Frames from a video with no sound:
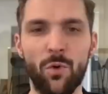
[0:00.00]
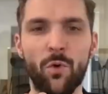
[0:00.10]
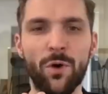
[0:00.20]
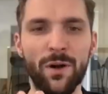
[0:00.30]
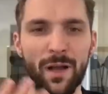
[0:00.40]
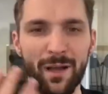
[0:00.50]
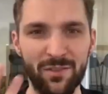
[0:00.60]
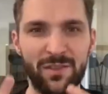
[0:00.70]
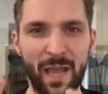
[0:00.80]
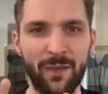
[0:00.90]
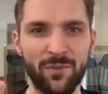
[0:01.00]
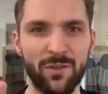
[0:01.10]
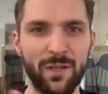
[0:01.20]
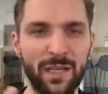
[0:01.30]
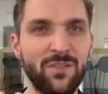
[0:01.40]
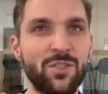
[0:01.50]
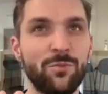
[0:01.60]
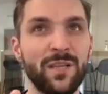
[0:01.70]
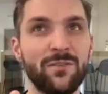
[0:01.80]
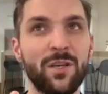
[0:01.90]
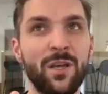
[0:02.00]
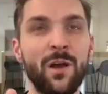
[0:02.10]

or a debt instrument,